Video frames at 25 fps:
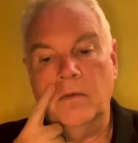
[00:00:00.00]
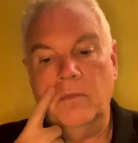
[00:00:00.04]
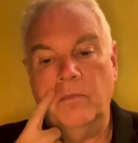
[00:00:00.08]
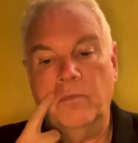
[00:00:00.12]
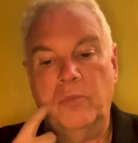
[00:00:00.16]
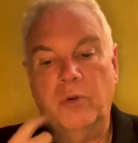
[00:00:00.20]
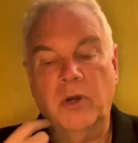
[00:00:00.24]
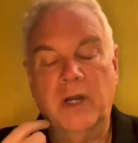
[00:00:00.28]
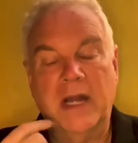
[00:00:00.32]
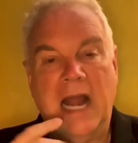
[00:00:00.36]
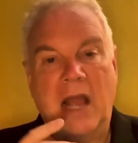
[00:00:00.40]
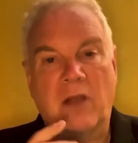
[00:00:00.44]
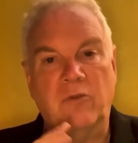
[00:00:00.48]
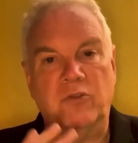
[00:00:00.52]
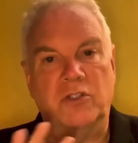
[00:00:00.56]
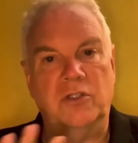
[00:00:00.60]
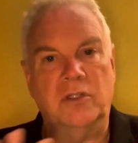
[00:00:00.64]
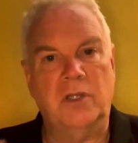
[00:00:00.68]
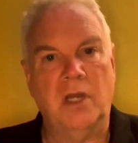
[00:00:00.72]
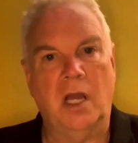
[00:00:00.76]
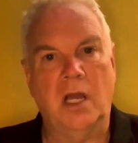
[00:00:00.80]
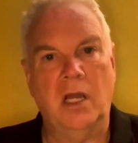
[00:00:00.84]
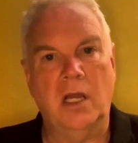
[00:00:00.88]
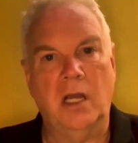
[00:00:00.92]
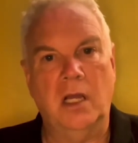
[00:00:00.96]
pronounced
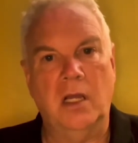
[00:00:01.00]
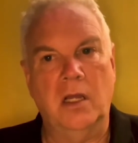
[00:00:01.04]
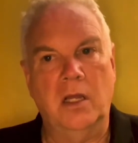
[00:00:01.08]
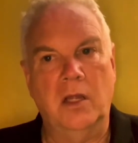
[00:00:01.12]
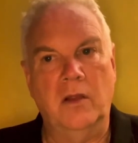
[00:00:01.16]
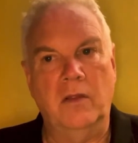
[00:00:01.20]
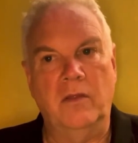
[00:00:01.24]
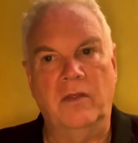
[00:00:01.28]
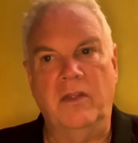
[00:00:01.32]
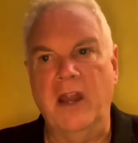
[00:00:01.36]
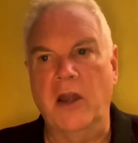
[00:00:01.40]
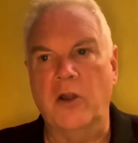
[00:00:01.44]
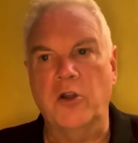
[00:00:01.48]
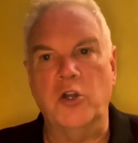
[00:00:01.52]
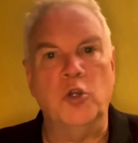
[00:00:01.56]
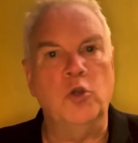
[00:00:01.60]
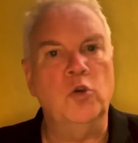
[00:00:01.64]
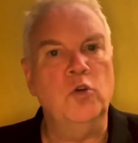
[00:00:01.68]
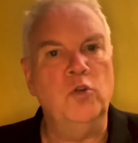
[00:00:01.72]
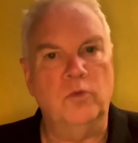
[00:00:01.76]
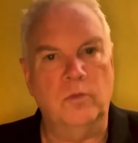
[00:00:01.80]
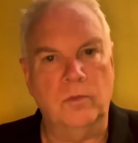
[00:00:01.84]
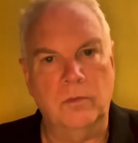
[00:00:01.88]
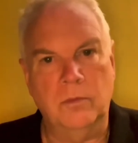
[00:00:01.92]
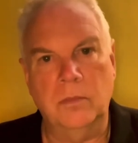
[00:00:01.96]
their
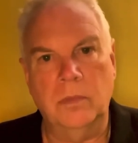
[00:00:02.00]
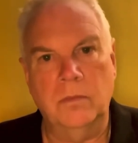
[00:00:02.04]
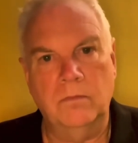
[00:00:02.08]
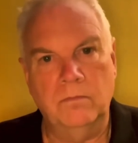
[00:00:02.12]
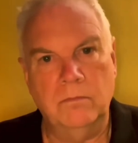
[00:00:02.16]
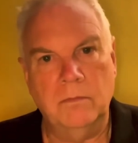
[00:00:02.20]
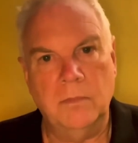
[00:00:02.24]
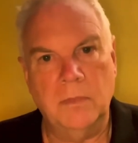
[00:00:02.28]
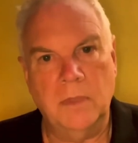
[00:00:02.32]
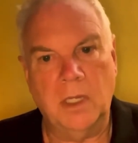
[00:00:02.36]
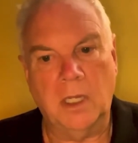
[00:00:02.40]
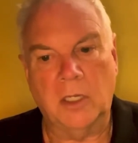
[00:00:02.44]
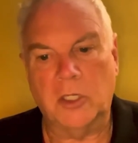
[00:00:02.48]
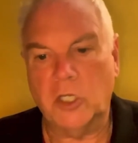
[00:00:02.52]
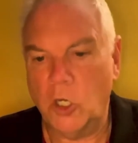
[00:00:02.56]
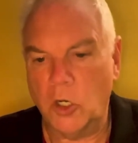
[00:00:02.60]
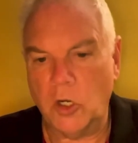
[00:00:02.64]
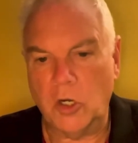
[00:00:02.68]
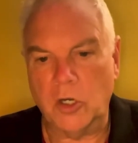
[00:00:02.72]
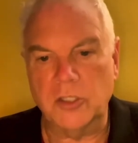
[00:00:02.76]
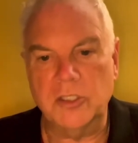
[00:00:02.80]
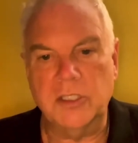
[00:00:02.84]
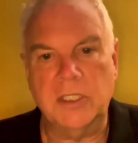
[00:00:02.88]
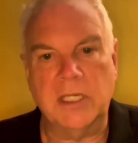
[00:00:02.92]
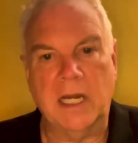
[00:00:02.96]
doom, a
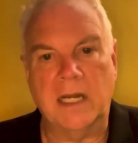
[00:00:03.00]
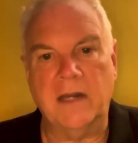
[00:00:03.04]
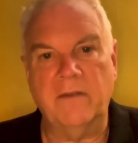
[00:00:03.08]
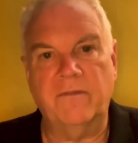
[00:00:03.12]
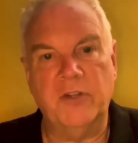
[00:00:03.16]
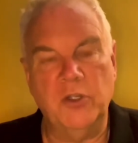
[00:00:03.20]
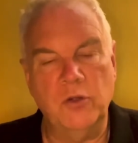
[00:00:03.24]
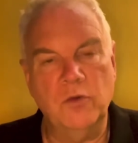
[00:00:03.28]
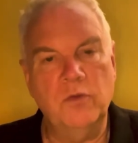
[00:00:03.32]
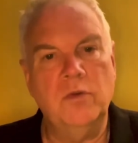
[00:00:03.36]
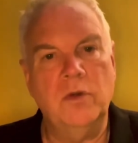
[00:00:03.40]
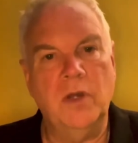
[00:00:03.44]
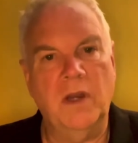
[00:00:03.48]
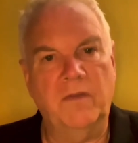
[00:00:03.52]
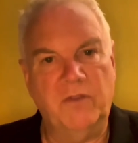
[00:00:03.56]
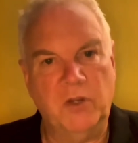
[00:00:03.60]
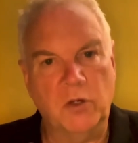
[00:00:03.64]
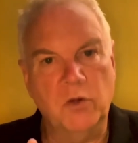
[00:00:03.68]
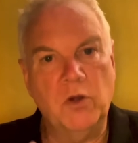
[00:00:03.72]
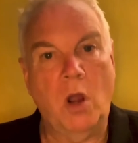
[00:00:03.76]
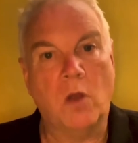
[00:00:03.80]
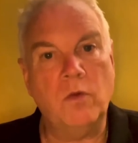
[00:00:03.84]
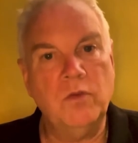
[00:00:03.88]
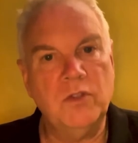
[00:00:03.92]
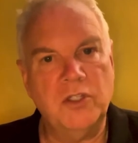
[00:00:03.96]
curse, that if you
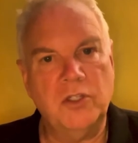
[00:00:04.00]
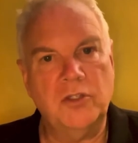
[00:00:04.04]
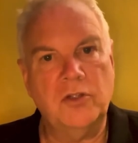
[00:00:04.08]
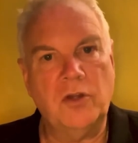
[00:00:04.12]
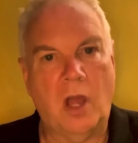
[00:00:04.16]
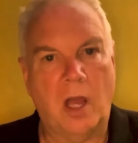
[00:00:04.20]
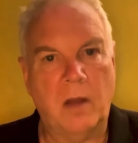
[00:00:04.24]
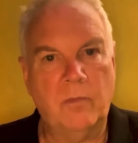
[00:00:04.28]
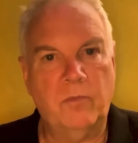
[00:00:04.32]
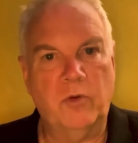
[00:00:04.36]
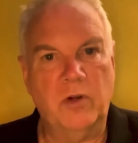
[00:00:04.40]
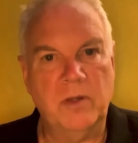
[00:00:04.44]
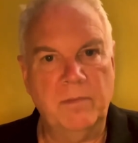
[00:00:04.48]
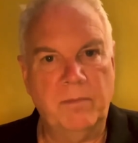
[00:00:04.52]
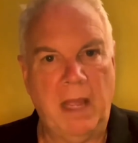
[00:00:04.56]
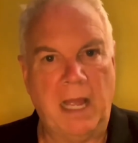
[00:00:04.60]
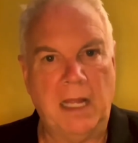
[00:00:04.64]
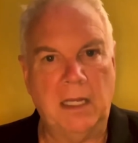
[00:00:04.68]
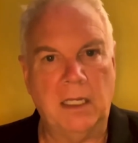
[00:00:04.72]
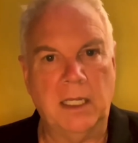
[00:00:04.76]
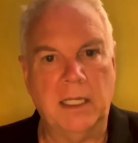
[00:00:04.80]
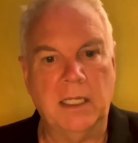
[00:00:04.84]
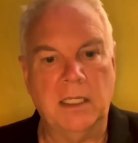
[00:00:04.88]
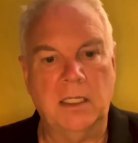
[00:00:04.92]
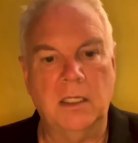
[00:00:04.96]
don't stop
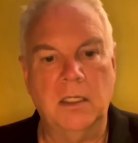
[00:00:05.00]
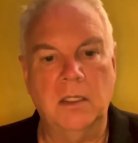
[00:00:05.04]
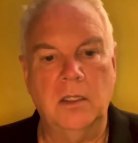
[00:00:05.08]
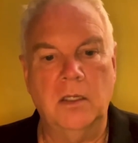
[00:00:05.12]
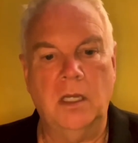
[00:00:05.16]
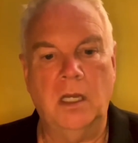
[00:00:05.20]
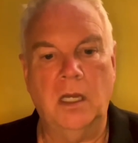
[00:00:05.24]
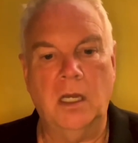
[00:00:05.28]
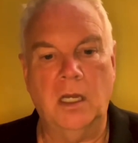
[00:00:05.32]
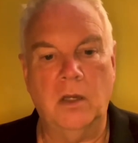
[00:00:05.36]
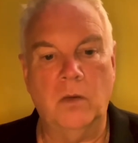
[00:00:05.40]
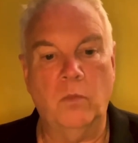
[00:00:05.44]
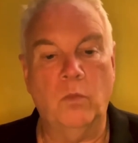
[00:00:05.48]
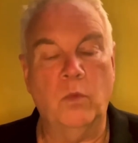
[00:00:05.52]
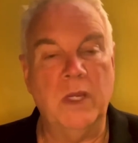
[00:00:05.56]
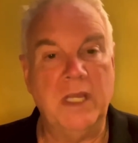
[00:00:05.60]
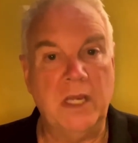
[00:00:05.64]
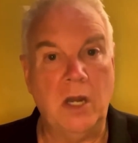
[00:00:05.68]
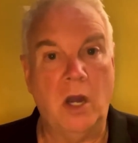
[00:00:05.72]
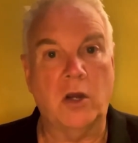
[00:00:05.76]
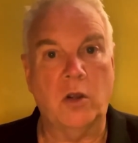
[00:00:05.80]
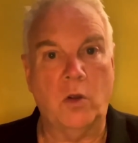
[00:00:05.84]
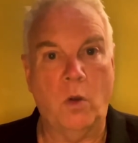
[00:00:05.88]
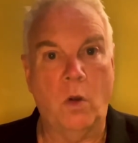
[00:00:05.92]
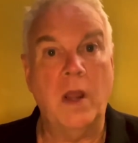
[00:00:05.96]
rebelling, we
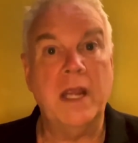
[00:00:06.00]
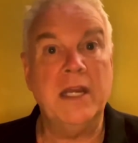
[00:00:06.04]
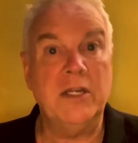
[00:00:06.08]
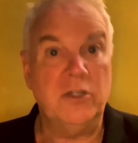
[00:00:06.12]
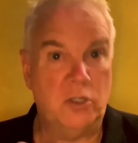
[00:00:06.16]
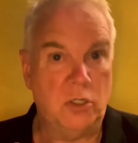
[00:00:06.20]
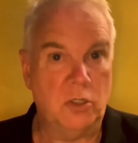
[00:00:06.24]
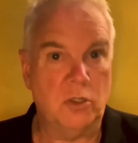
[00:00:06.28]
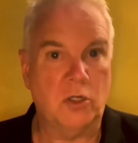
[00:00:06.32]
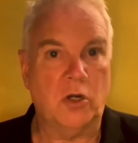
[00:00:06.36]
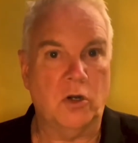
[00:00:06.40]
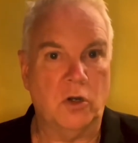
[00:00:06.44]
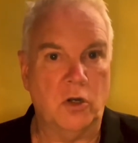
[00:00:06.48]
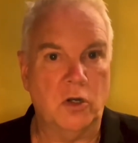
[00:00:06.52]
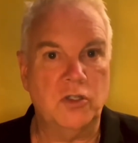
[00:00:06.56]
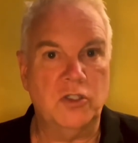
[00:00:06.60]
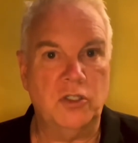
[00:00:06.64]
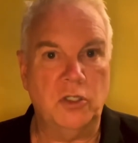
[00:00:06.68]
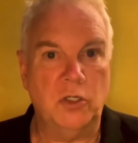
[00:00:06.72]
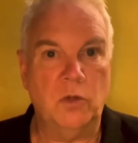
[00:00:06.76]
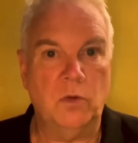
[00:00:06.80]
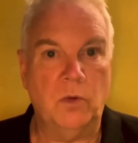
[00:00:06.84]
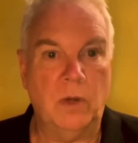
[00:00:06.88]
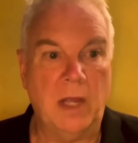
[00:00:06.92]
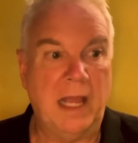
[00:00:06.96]
are going to curse
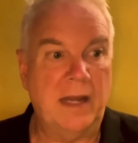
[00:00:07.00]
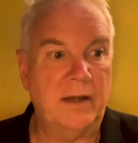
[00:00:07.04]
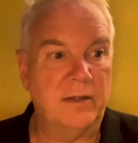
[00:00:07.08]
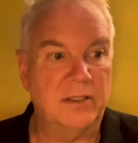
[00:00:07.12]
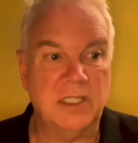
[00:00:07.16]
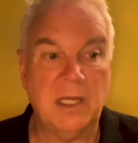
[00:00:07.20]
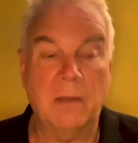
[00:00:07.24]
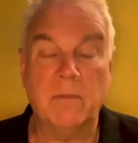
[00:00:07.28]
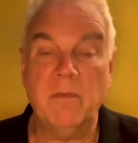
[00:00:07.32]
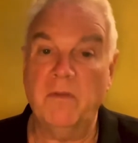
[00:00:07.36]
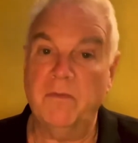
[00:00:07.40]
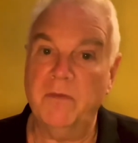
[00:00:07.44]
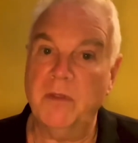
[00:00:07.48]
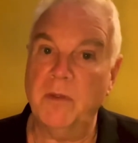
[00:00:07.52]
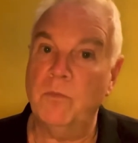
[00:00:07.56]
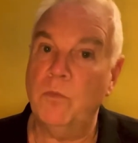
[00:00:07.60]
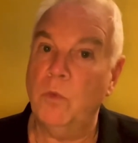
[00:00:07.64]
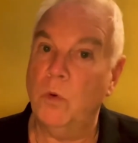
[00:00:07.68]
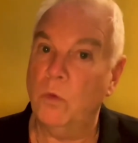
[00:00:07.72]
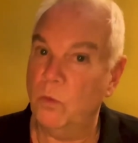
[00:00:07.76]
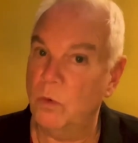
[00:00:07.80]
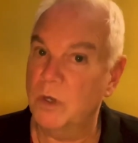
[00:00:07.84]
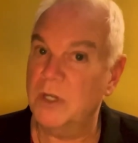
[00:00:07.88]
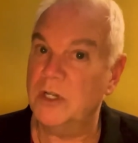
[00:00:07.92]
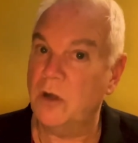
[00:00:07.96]
you. And some of them
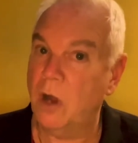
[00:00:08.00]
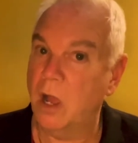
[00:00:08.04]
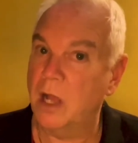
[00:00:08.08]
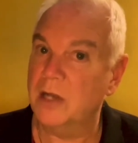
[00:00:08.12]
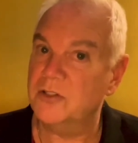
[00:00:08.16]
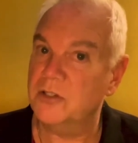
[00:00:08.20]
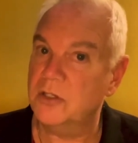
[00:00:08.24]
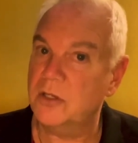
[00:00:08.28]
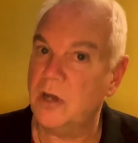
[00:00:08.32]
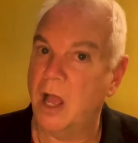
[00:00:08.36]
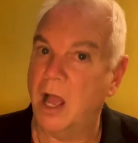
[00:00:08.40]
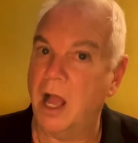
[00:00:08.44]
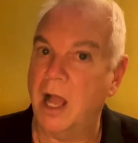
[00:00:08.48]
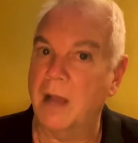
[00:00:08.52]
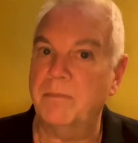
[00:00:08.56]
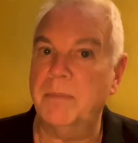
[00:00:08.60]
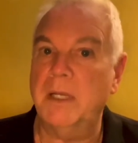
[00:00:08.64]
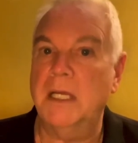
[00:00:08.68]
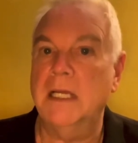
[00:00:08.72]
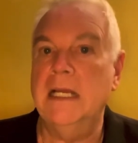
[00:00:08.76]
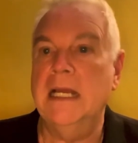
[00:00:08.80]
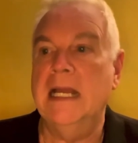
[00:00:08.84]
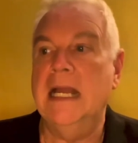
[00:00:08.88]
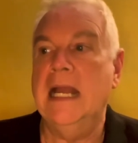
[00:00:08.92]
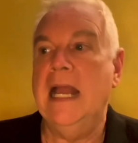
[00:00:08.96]
would not stop.
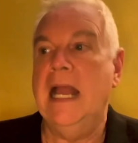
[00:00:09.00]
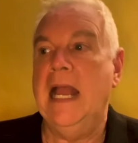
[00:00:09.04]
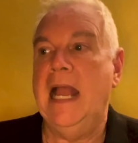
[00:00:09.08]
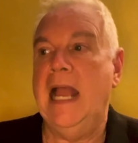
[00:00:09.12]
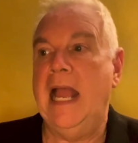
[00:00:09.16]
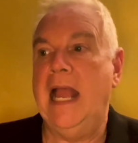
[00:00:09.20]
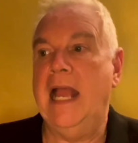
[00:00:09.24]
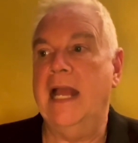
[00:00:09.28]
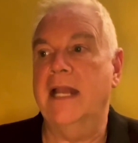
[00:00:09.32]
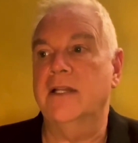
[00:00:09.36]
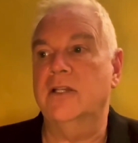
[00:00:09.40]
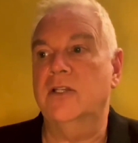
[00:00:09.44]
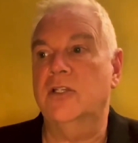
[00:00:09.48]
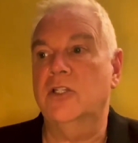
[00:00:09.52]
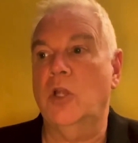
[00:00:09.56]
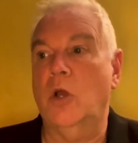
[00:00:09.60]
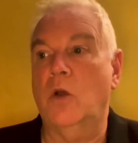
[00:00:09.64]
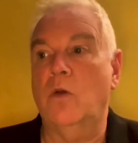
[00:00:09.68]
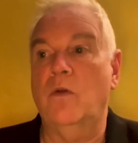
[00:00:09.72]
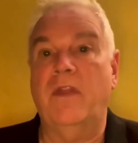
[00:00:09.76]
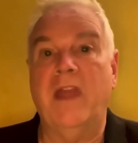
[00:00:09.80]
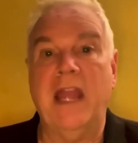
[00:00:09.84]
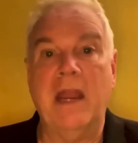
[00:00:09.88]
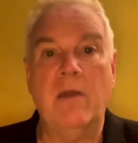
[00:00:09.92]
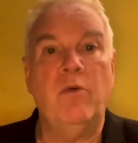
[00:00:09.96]
And
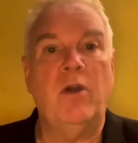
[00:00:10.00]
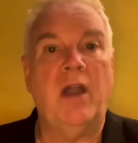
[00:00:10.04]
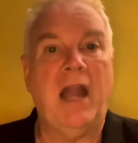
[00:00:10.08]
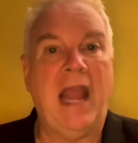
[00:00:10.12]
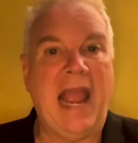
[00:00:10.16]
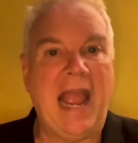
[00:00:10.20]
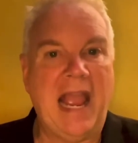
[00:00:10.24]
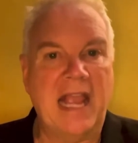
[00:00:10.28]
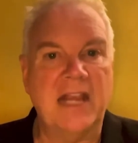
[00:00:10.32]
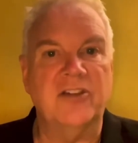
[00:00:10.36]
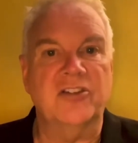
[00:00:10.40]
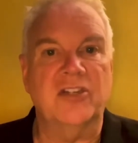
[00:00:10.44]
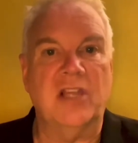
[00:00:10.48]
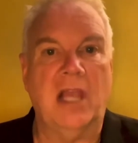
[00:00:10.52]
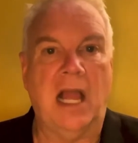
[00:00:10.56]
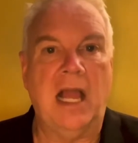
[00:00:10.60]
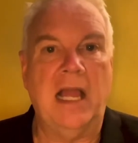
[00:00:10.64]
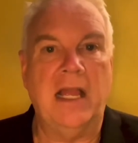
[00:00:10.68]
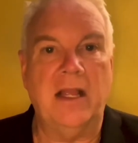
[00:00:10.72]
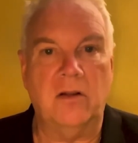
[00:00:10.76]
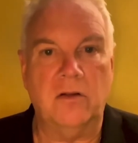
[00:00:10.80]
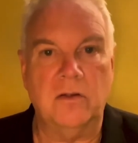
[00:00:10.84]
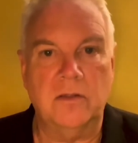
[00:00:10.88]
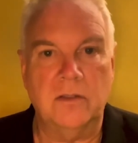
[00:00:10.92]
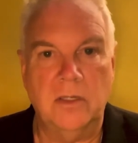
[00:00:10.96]
so they were
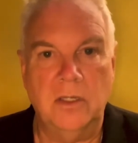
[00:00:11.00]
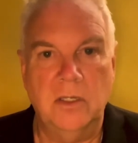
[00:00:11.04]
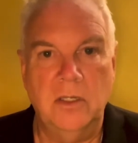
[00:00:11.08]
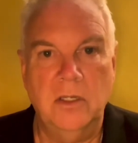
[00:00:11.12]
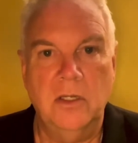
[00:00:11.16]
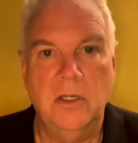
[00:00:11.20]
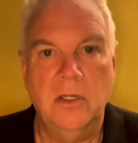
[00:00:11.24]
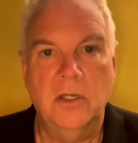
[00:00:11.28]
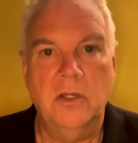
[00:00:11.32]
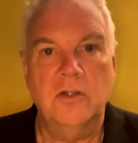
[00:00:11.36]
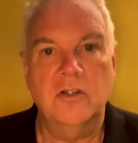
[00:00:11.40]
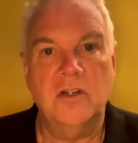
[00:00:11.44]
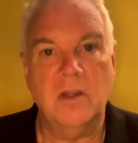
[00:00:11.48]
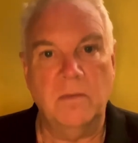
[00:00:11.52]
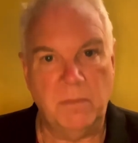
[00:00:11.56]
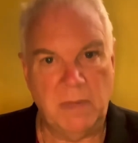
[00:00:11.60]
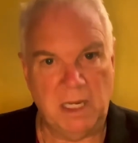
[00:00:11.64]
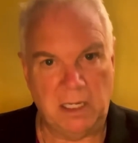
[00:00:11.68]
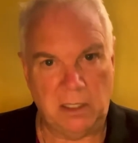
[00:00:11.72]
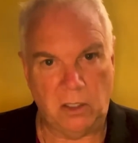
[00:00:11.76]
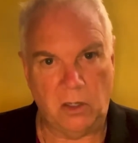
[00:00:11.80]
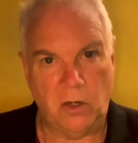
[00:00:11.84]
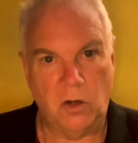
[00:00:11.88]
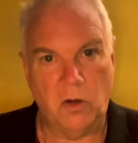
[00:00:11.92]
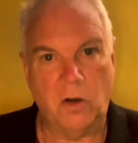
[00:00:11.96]
exiled to
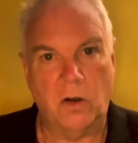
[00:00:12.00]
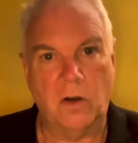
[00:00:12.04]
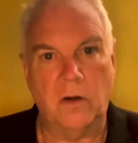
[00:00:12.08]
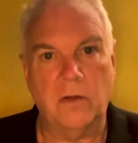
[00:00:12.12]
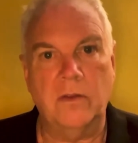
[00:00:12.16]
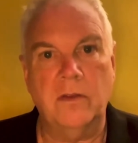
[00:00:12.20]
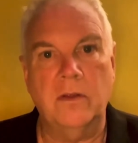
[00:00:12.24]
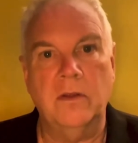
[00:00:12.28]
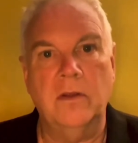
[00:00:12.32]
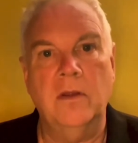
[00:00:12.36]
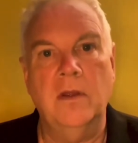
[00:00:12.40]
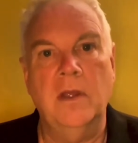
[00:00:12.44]
Middle-earth.